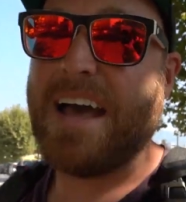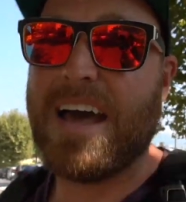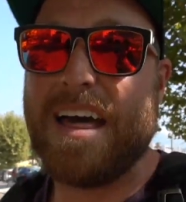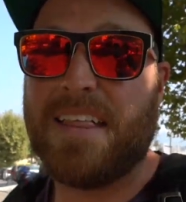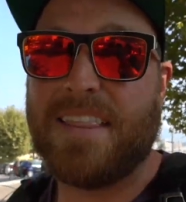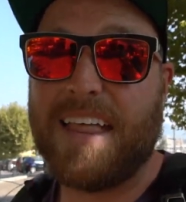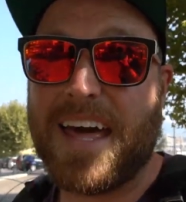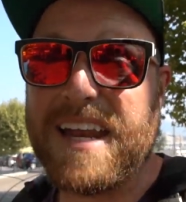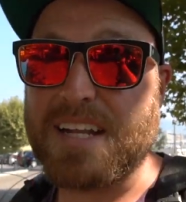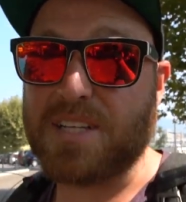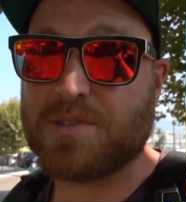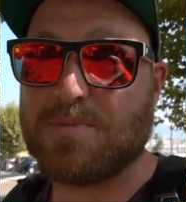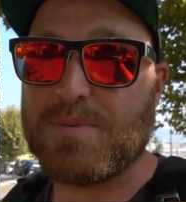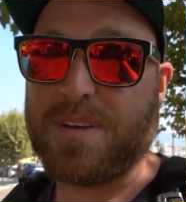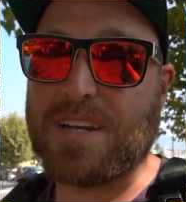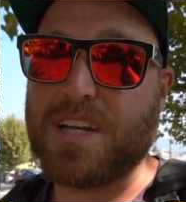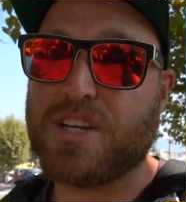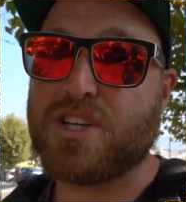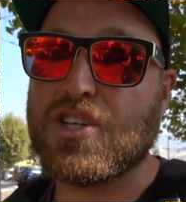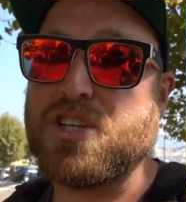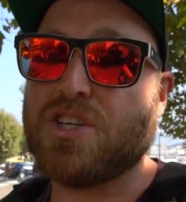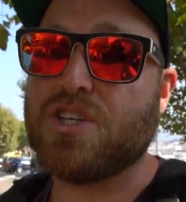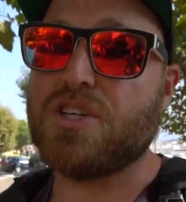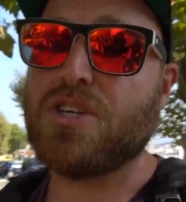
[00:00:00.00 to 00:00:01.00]
And that has been a
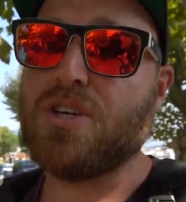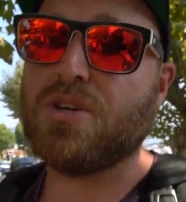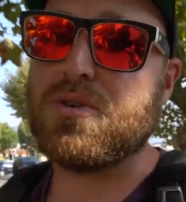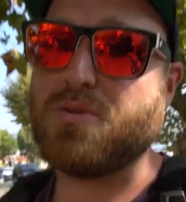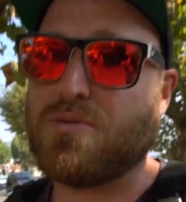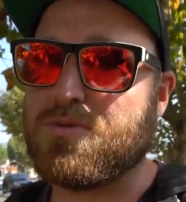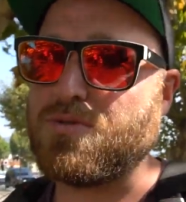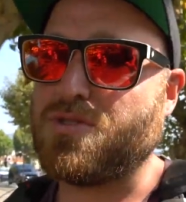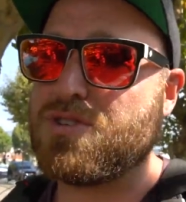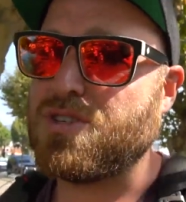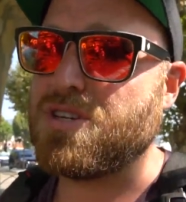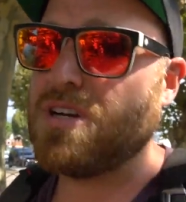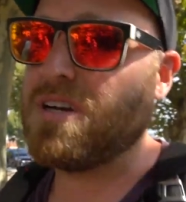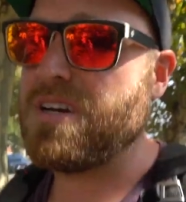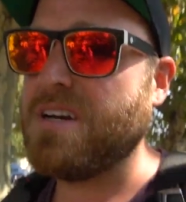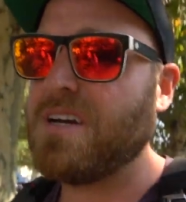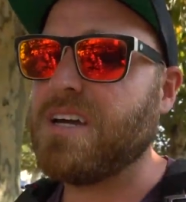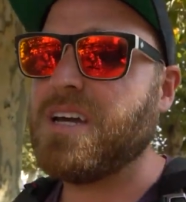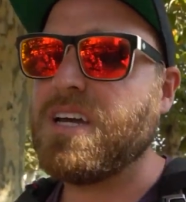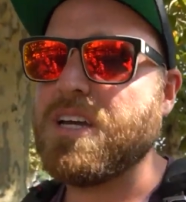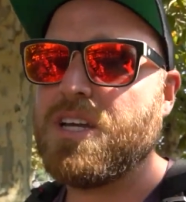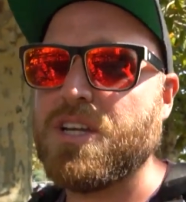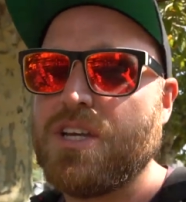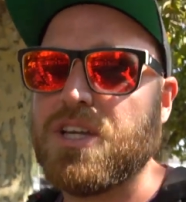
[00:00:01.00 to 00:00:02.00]
huge,
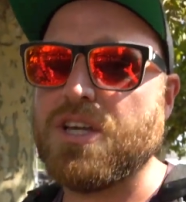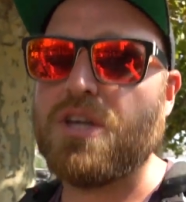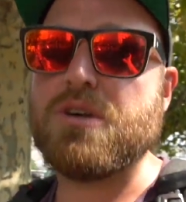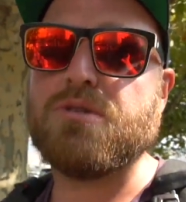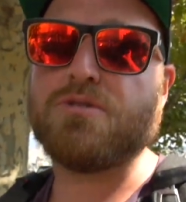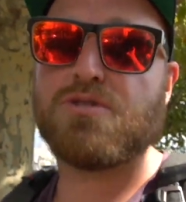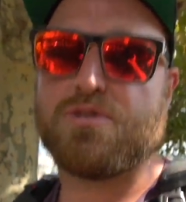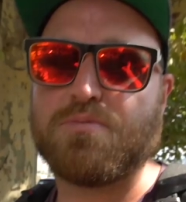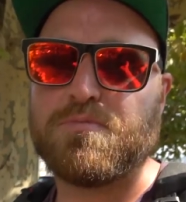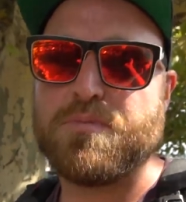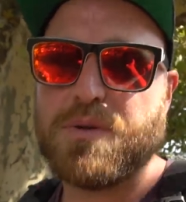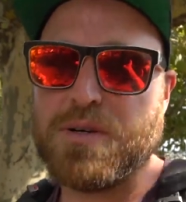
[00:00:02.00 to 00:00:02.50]
huge